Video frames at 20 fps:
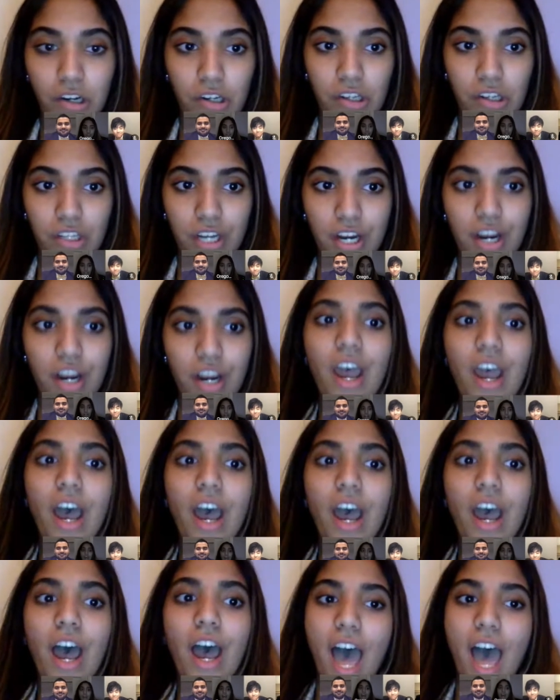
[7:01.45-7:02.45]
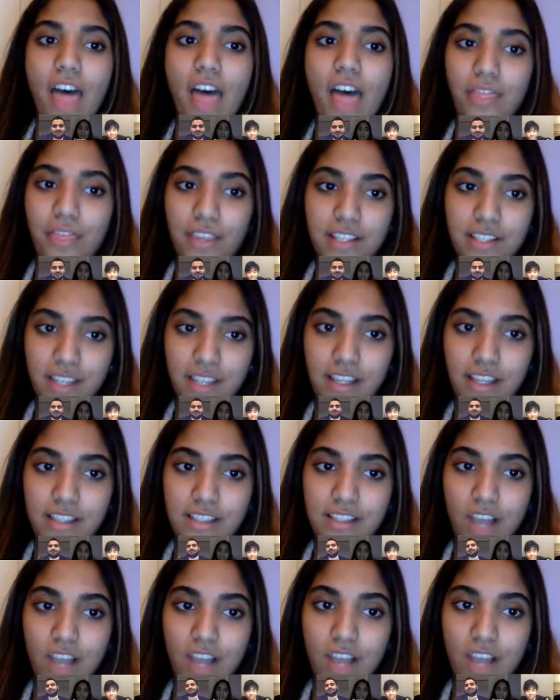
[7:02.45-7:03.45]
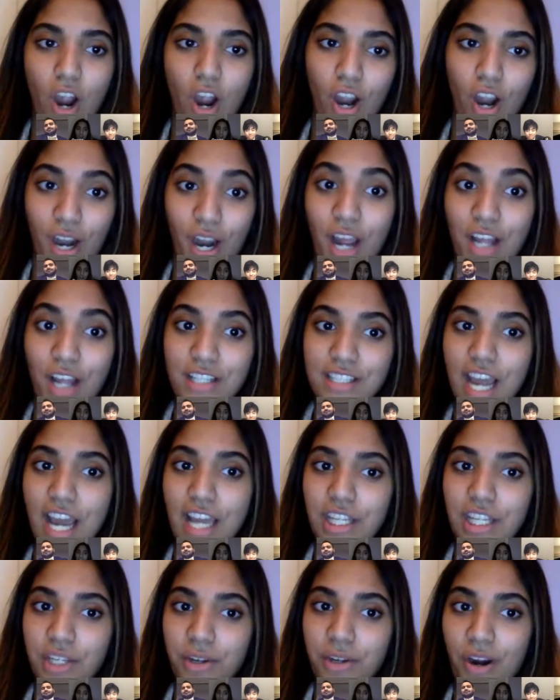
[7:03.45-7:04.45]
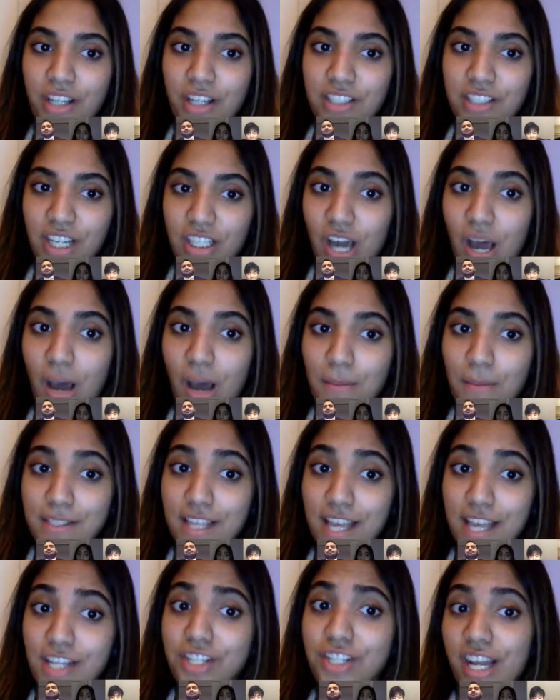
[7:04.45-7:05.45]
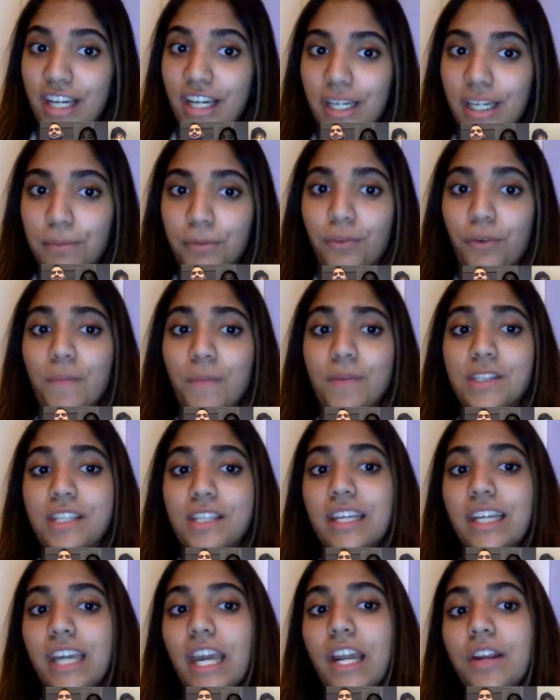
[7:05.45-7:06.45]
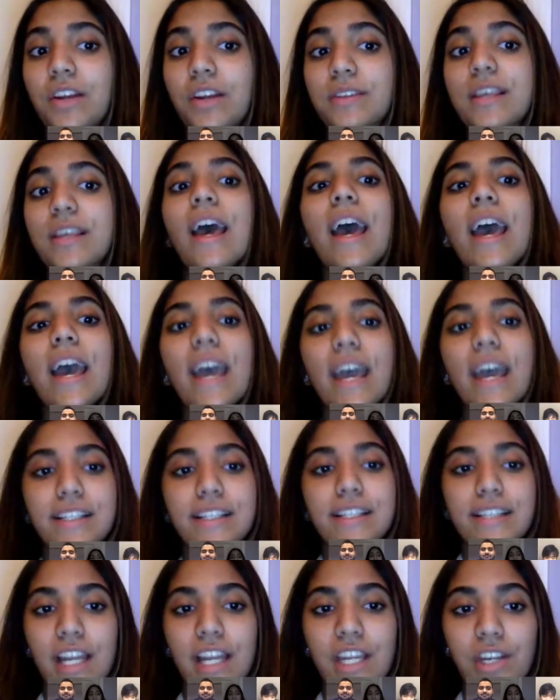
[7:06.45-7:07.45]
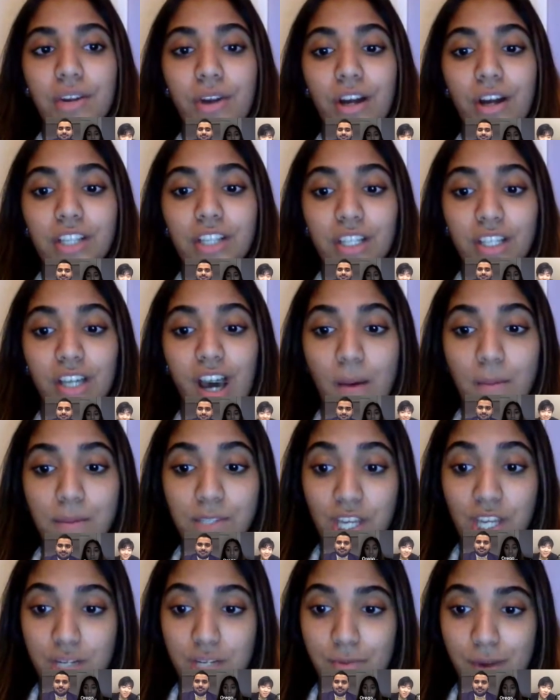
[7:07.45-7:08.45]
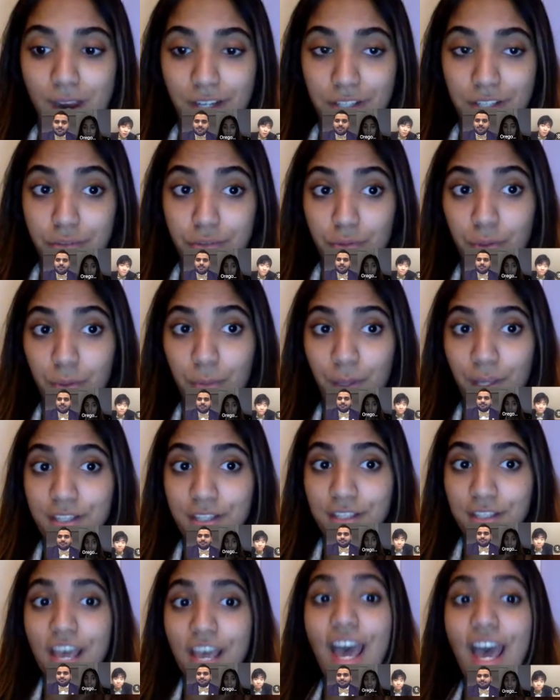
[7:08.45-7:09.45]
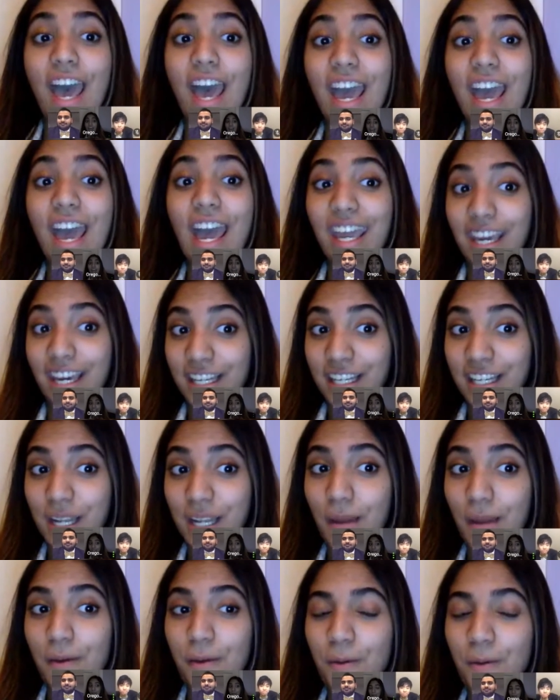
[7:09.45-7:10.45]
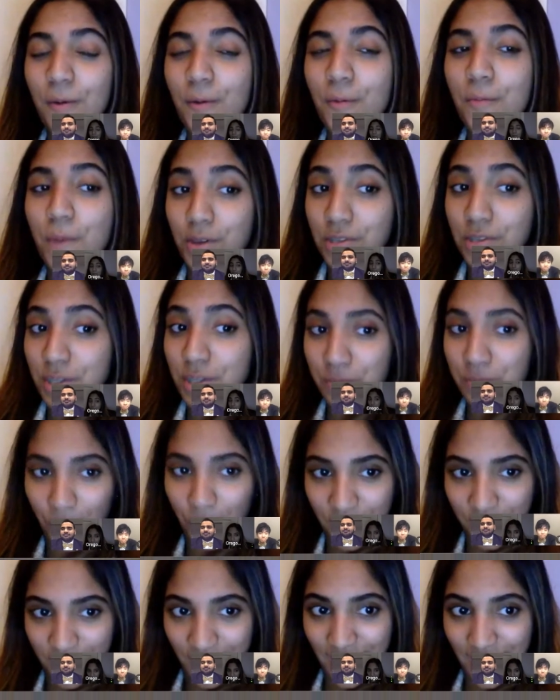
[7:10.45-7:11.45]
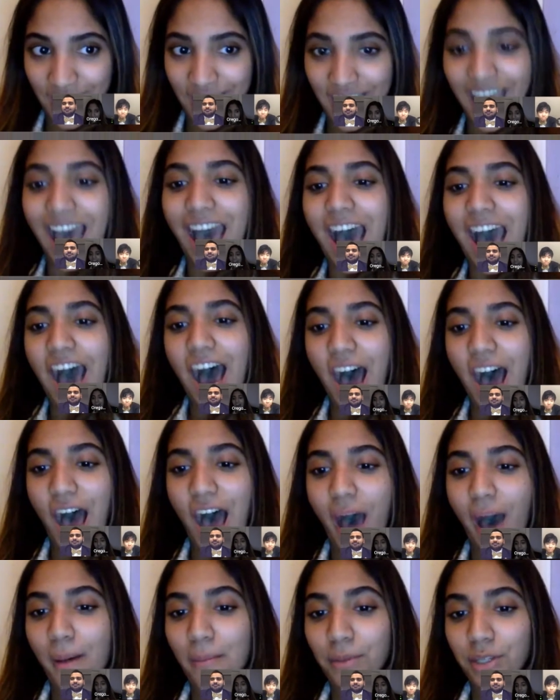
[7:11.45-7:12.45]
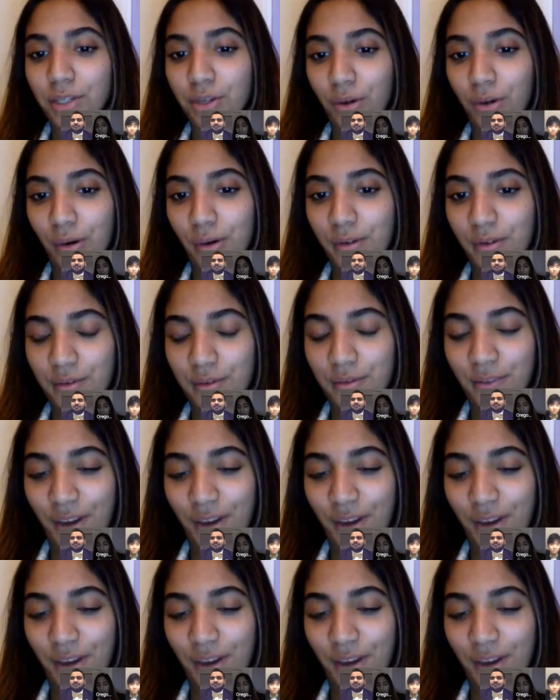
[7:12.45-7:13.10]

earlier. And these links are tinyurl.com/DECA performance indicators and tinyurl.com/practice roleplays. And most importantly, your